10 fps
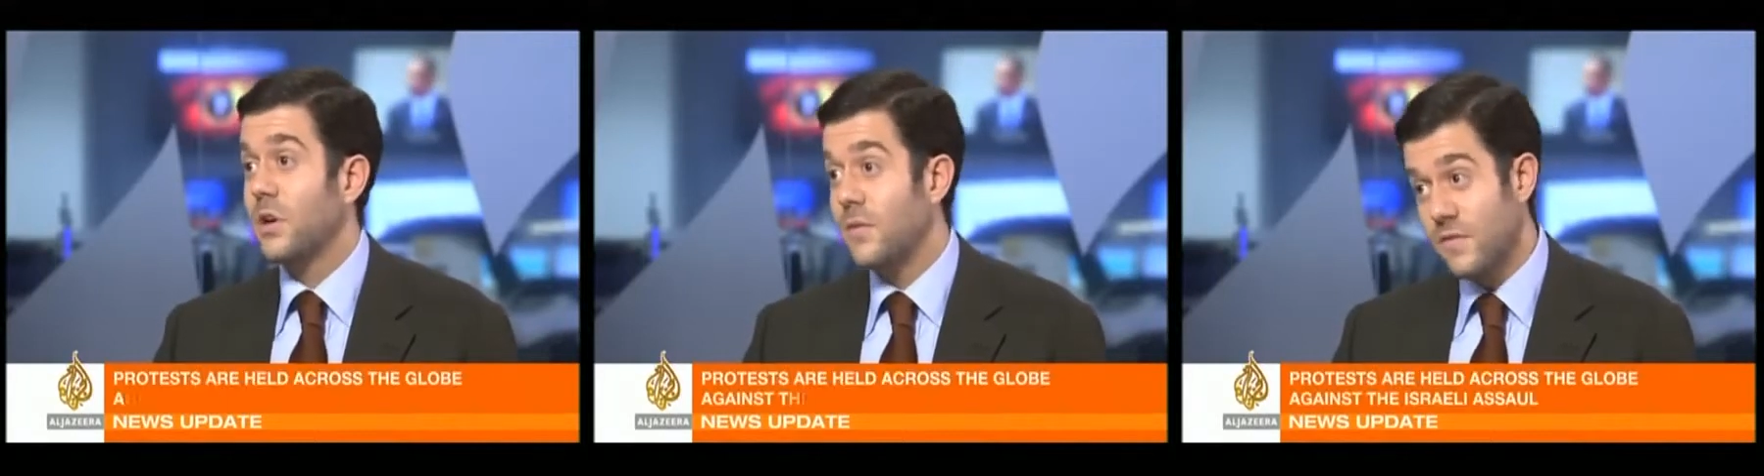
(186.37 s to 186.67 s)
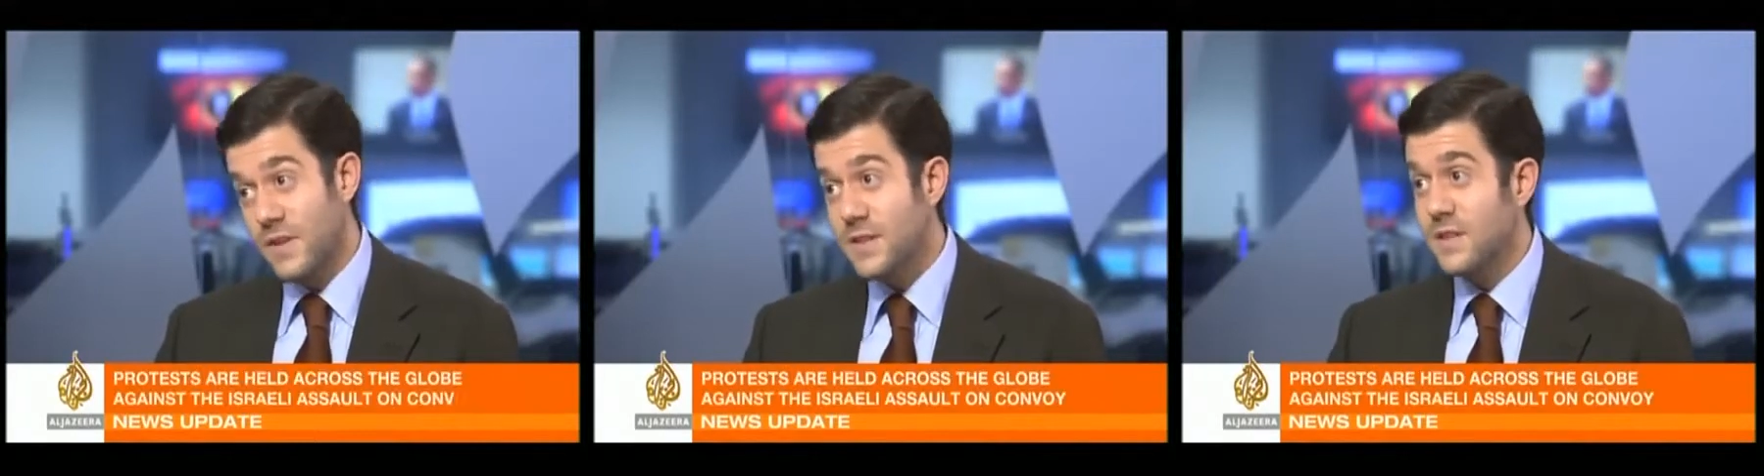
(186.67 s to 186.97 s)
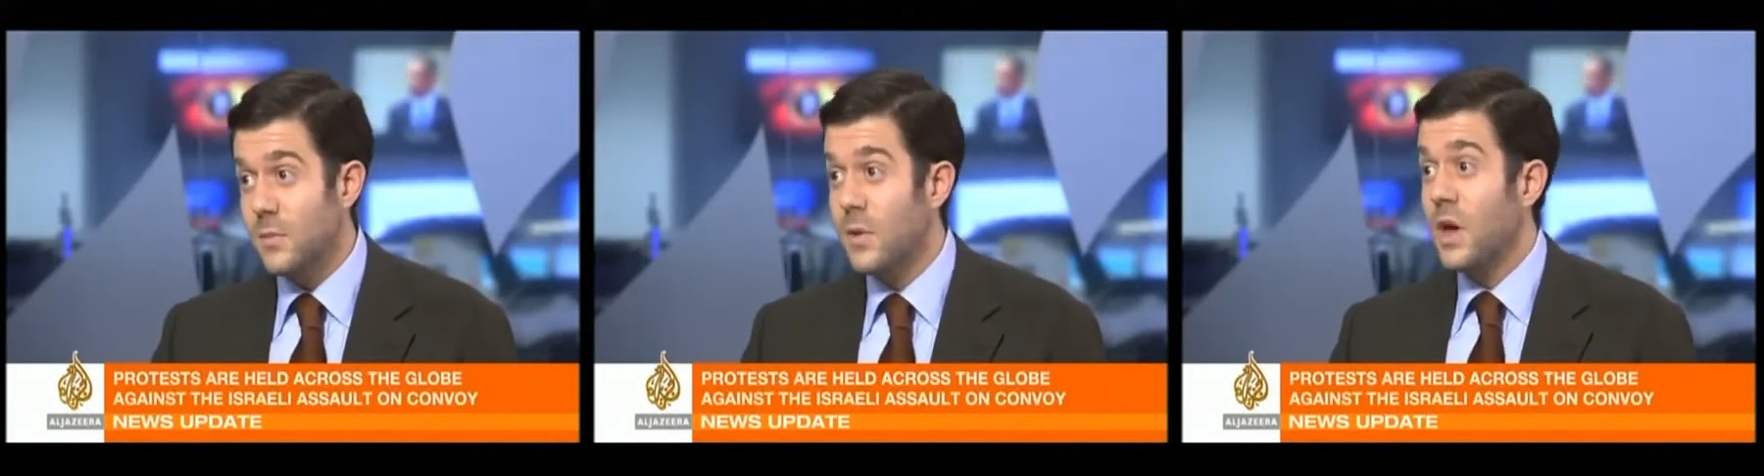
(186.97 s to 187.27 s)
convince
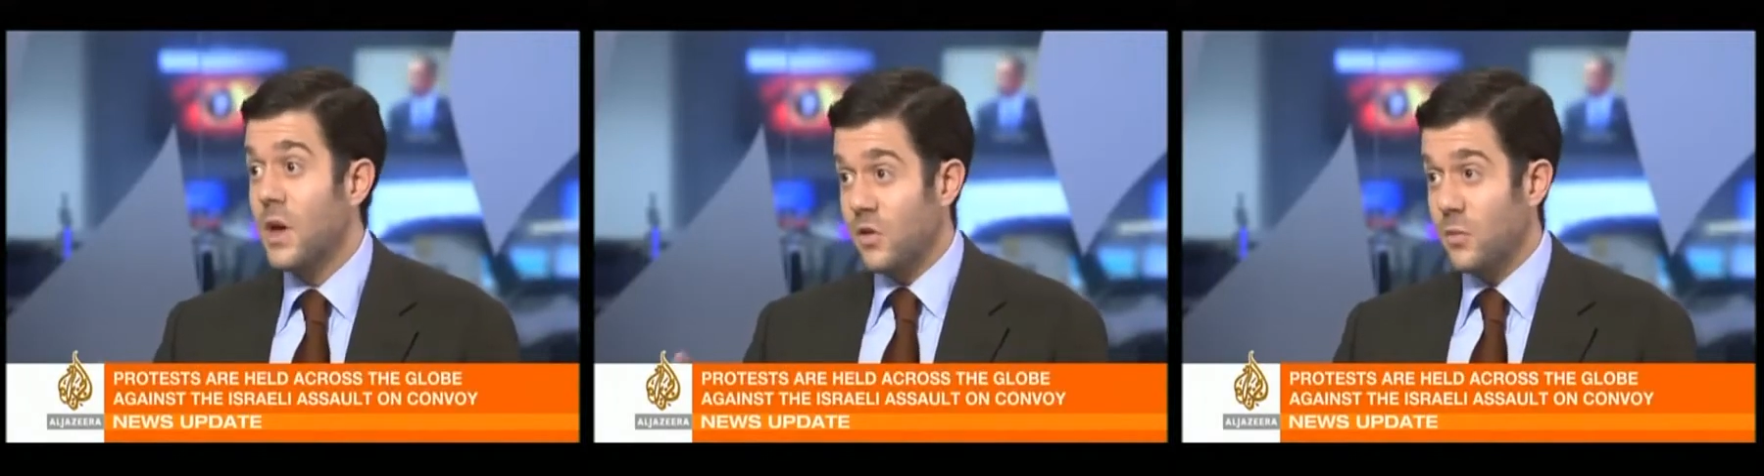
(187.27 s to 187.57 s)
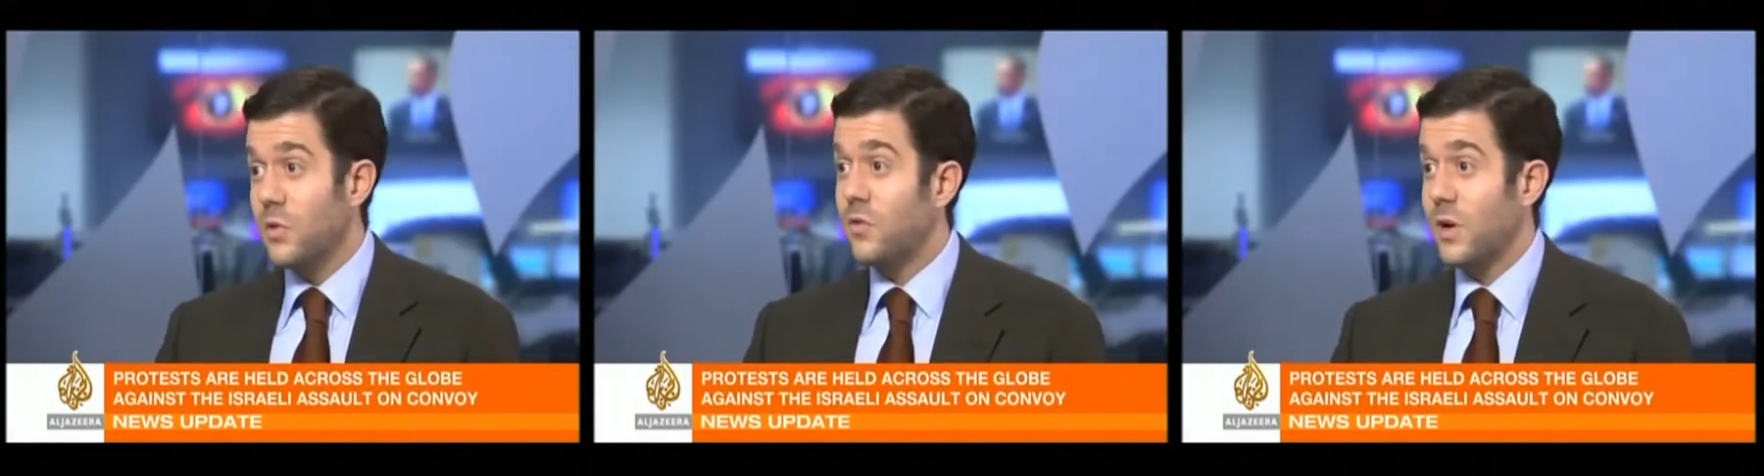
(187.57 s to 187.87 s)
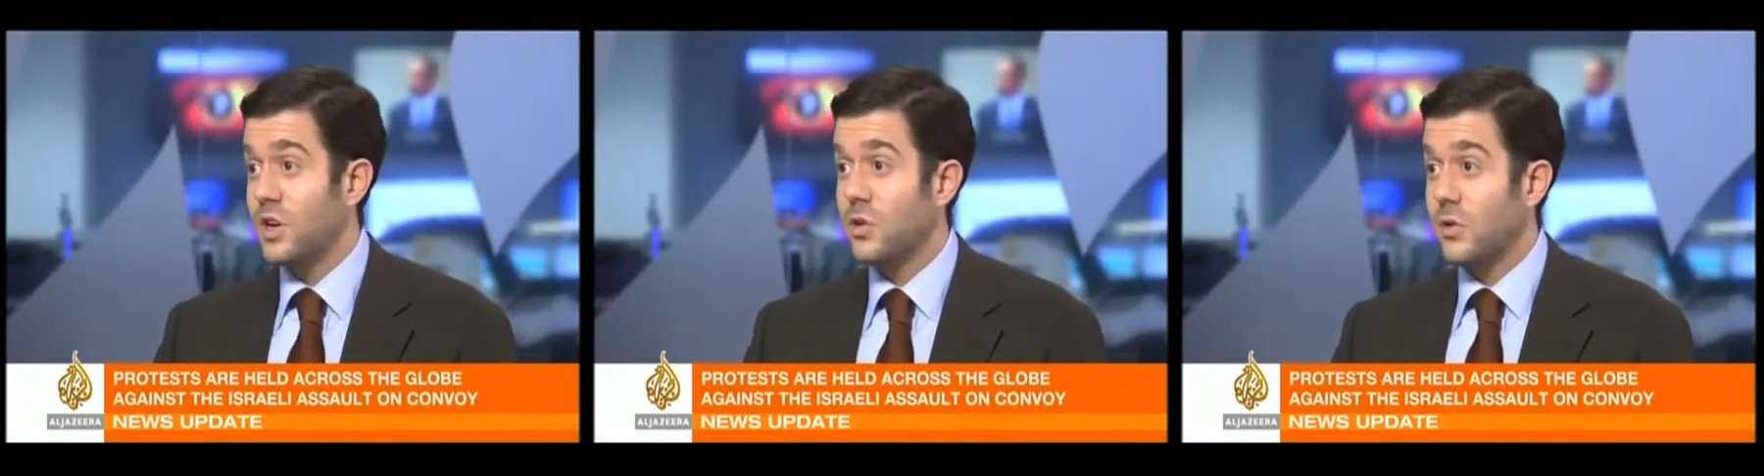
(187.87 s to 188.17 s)
them to move to
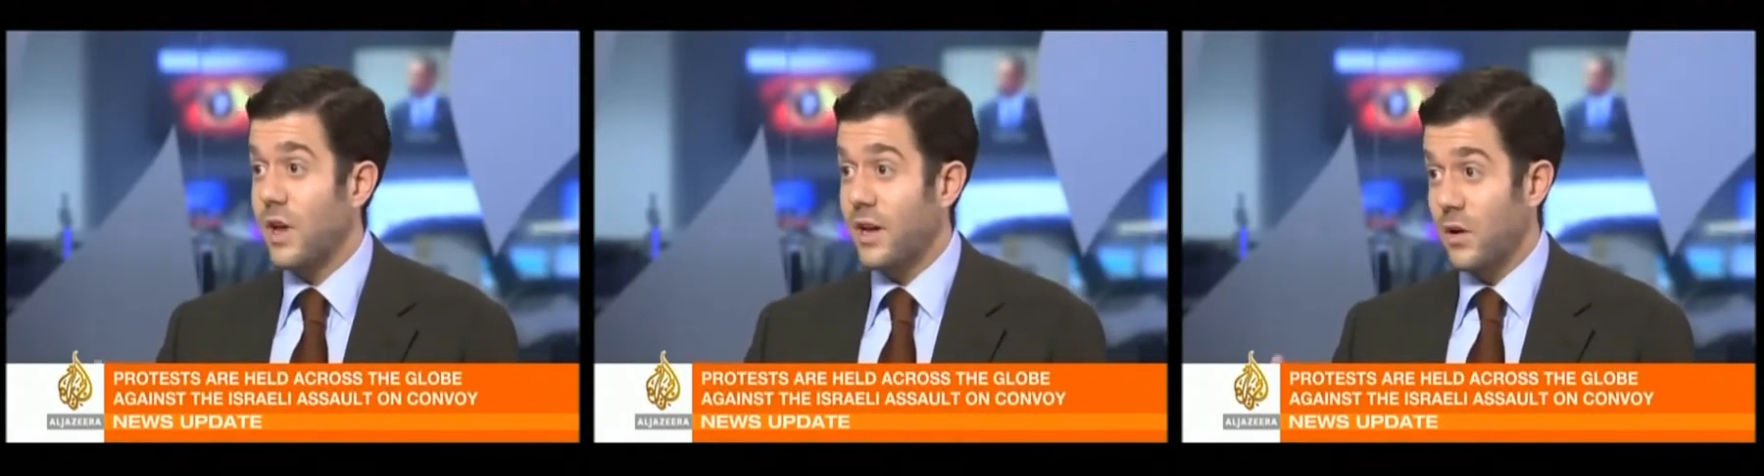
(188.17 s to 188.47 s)
Ashdod like